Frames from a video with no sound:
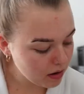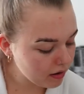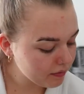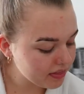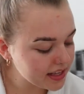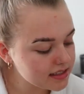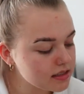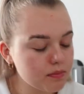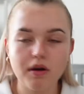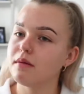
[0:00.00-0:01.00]
Well, this
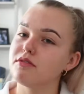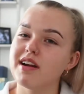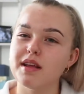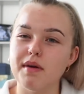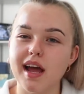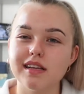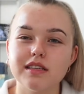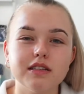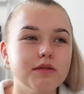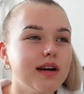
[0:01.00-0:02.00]
is a primer anyway,
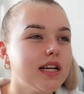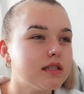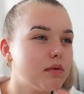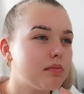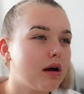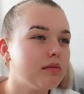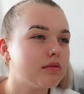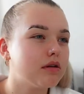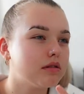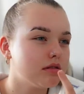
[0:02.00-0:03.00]
so do I need to put
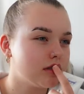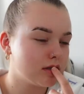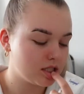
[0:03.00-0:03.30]
primer on?